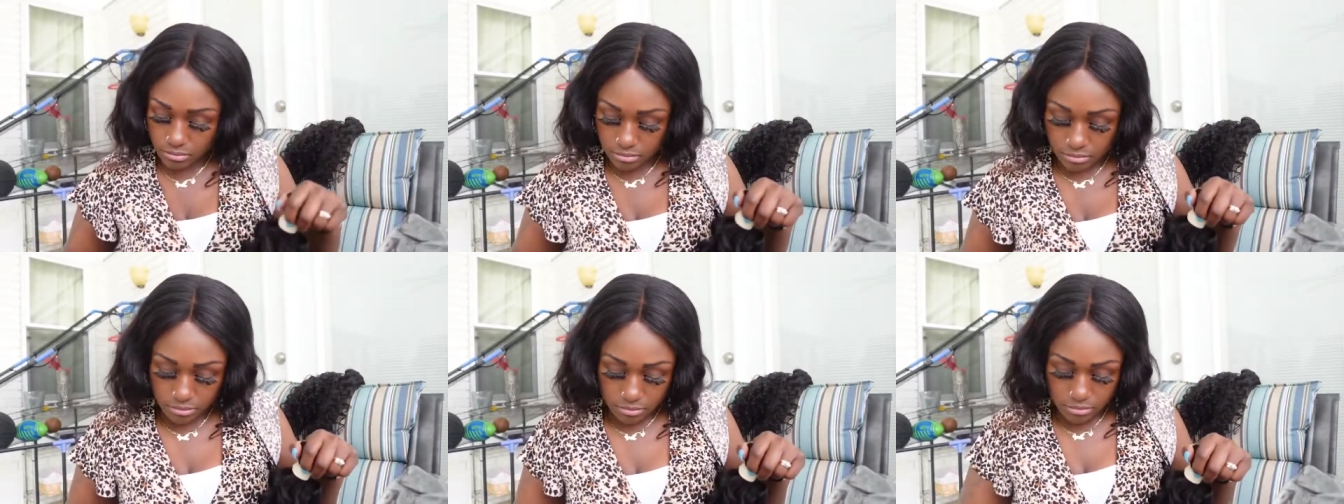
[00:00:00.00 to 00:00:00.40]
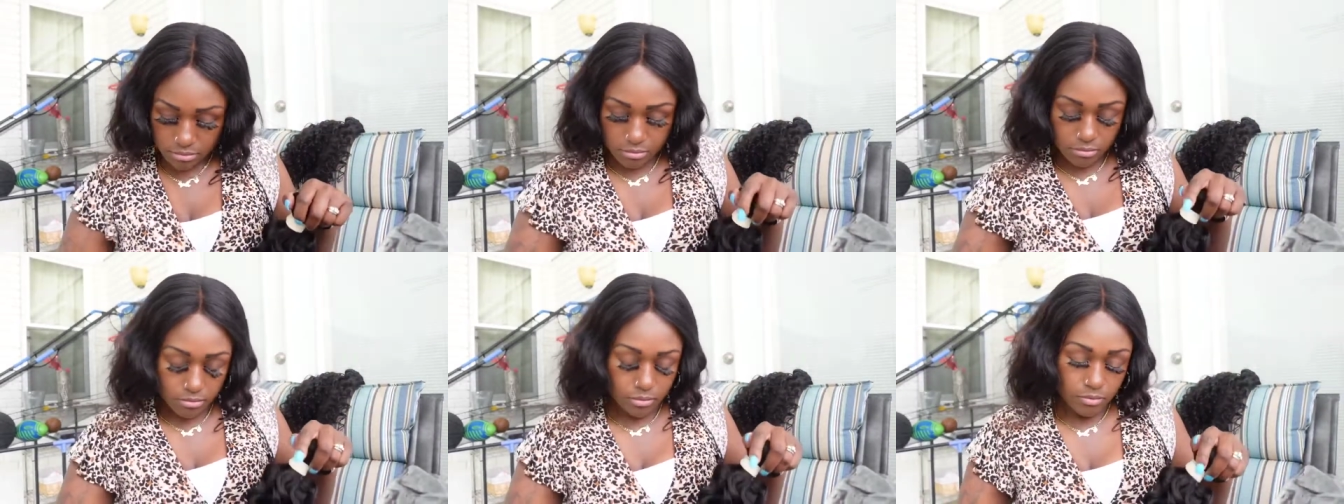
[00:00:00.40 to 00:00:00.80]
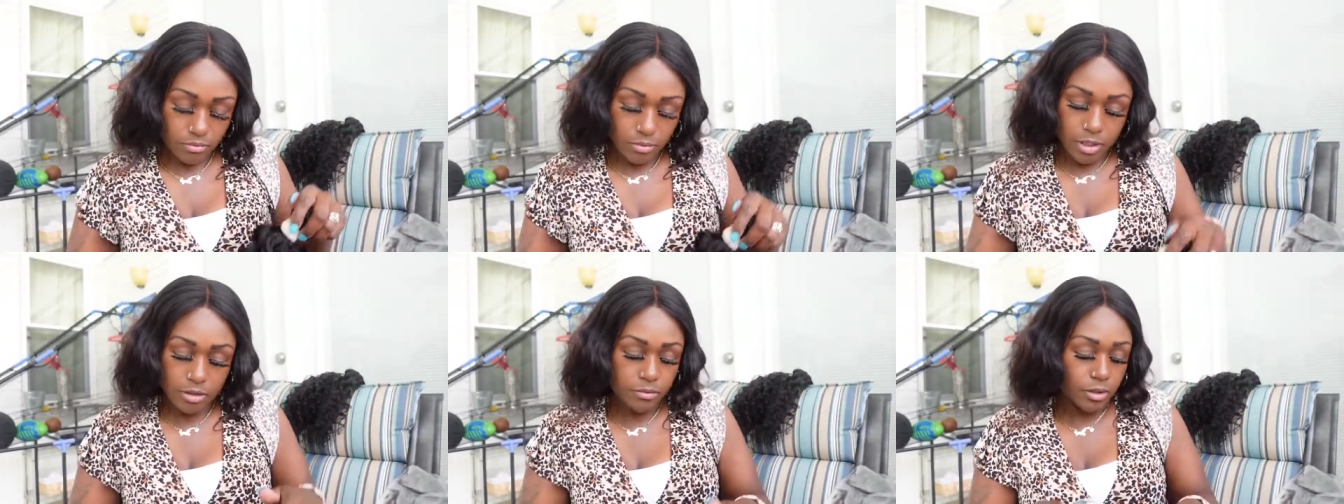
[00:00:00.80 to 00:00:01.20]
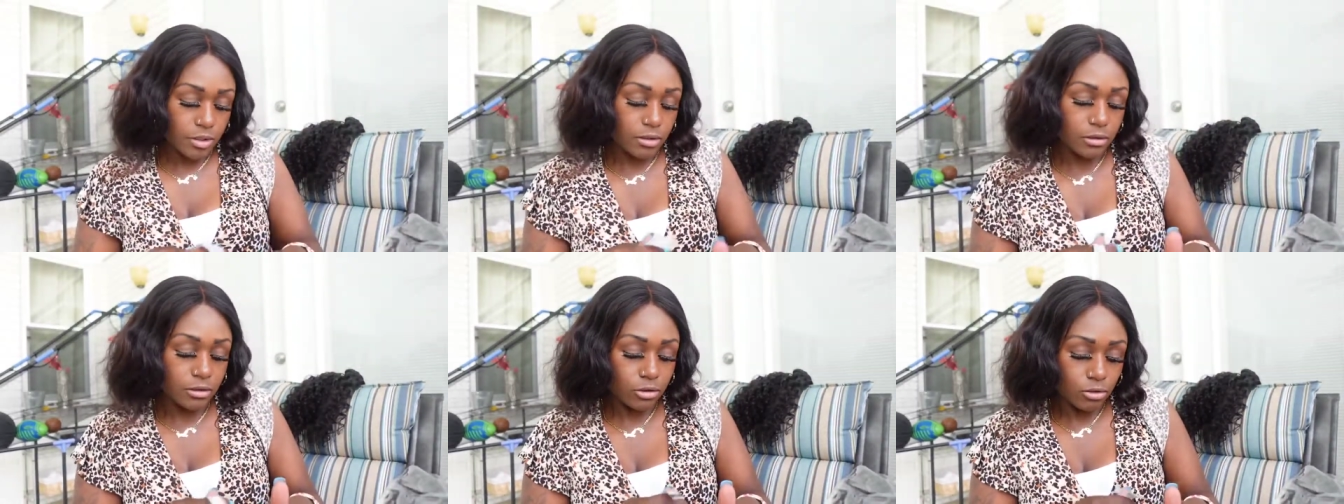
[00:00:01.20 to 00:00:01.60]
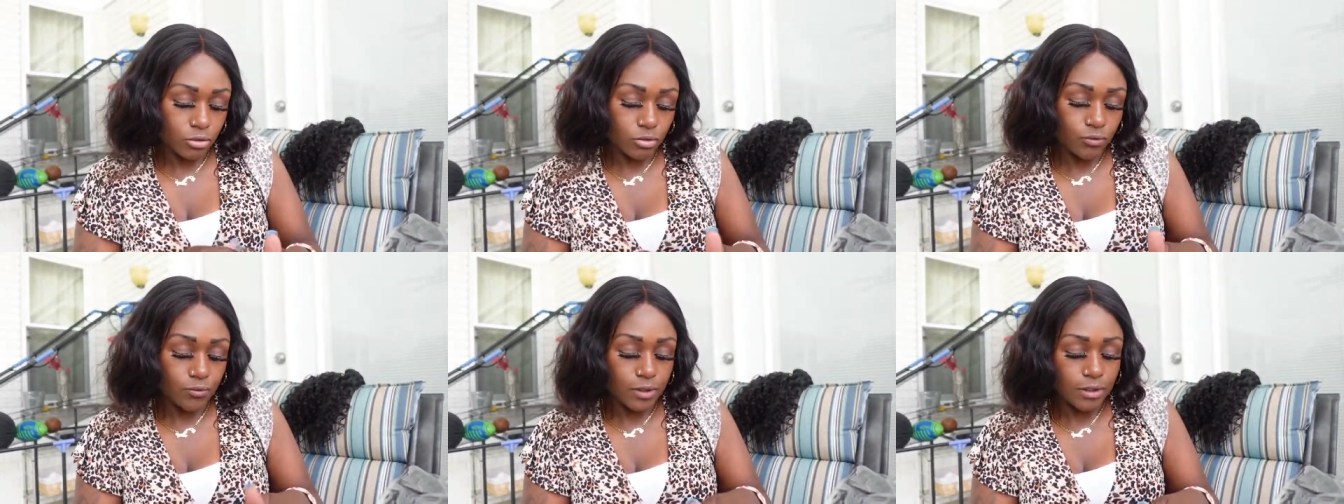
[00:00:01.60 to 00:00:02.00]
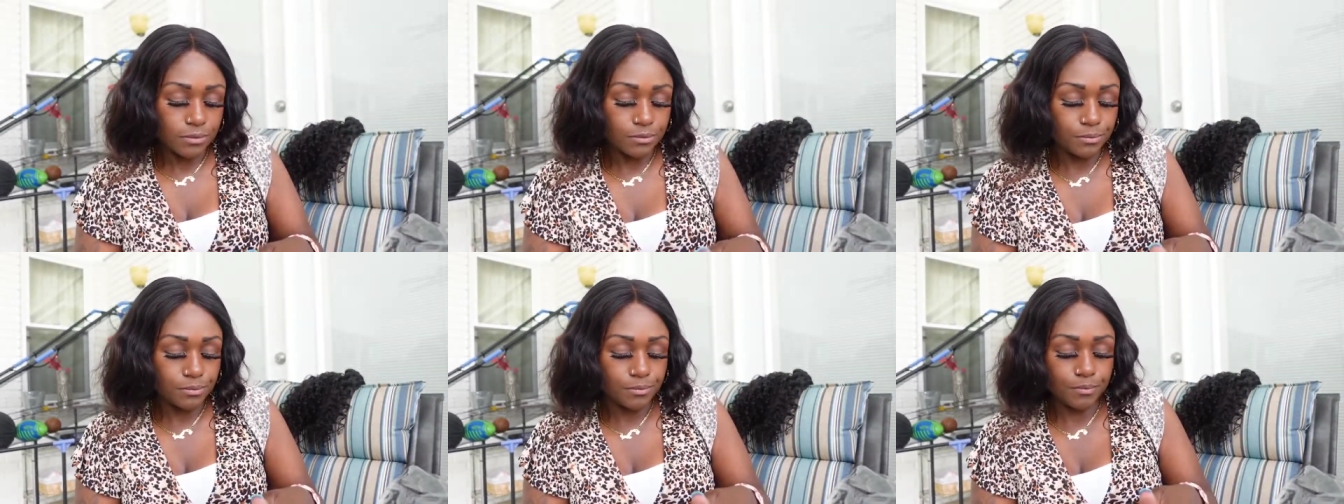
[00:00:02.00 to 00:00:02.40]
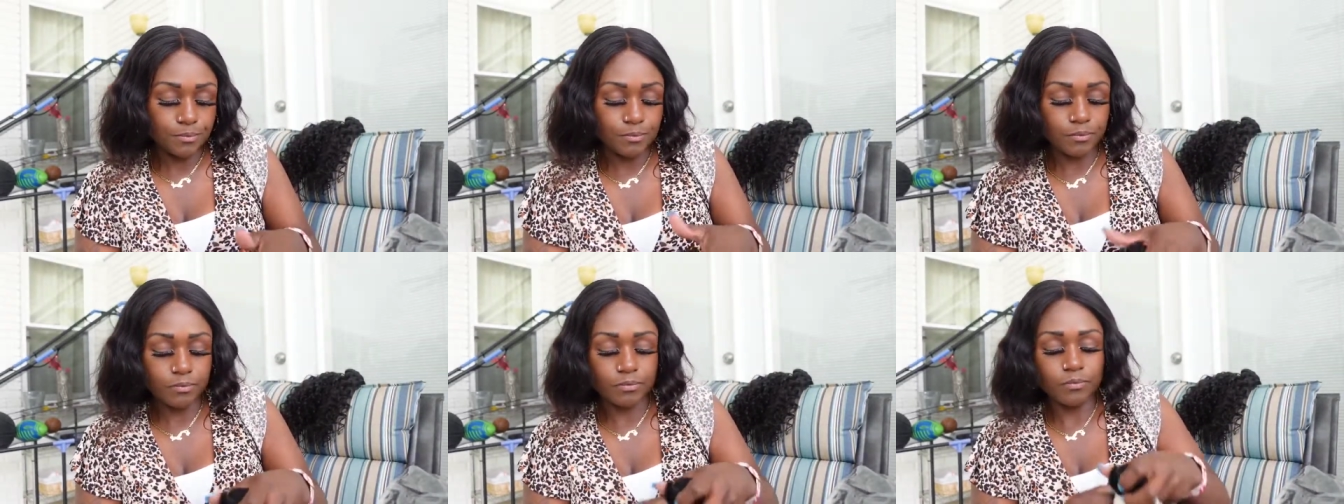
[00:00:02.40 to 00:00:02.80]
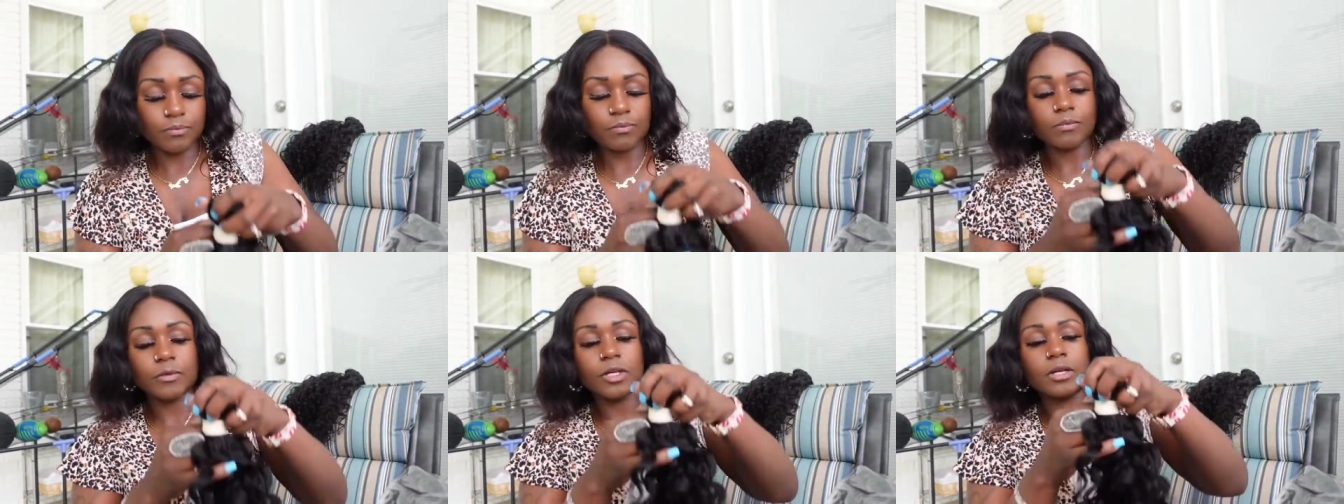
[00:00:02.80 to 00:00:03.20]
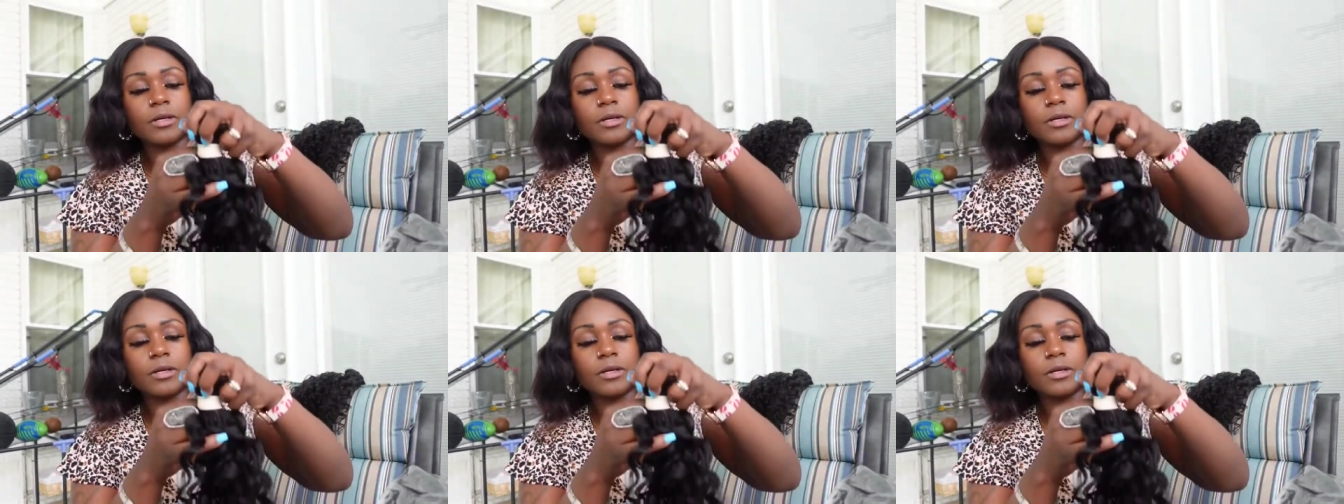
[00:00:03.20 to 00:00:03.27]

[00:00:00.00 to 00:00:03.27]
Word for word: And I'm just measuring that last bundle for you guys on